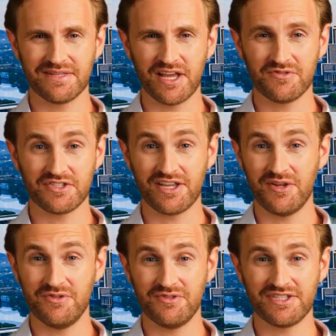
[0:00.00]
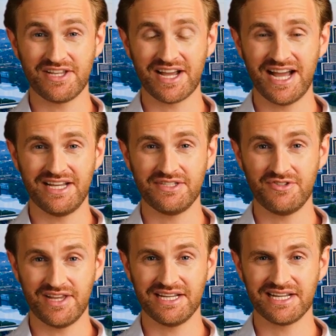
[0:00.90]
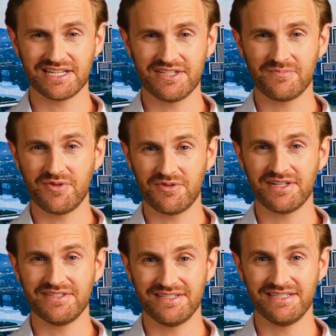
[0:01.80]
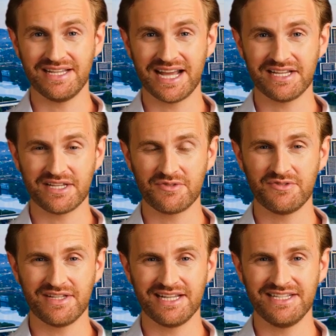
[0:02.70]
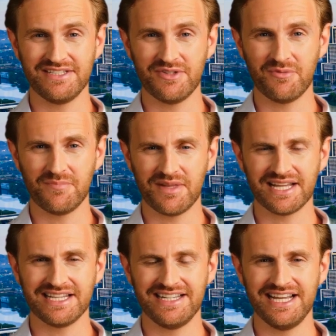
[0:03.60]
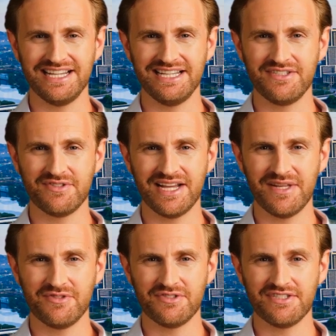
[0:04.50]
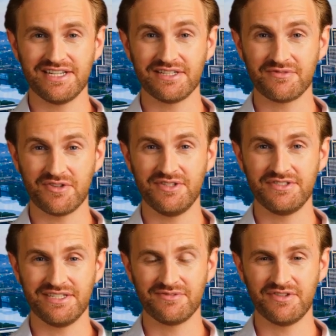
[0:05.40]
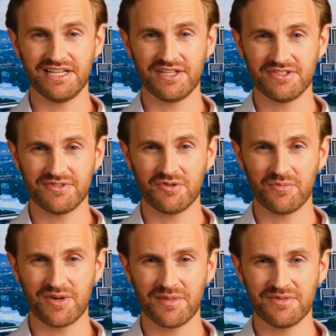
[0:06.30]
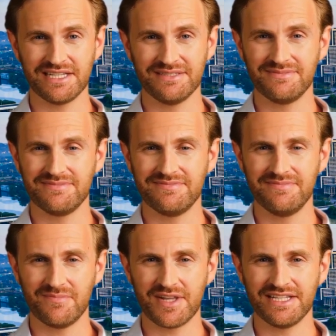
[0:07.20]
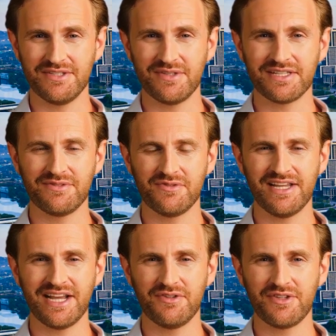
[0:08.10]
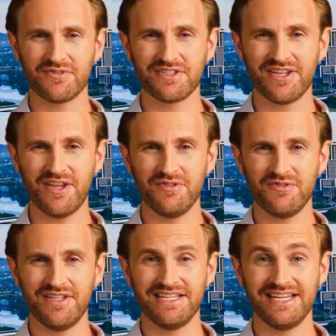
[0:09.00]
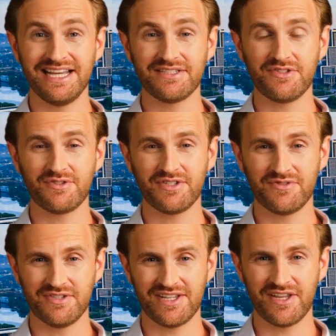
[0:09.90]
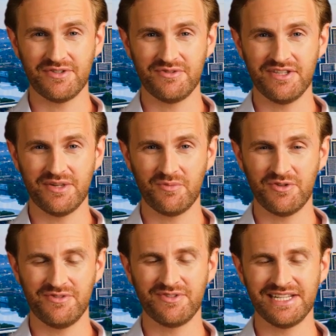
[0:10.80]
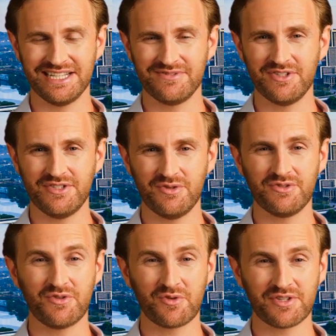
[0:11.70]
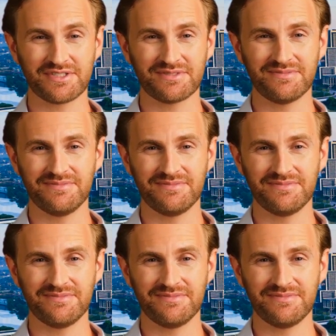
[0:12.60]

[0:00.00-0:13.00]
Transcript: Our photographers are highly trained and experienced, and they use the latest equipment and techniques to capture stunning photos and videos of your property. Whether you're looking for aerial photography, interior photography, or 3D virtual tours,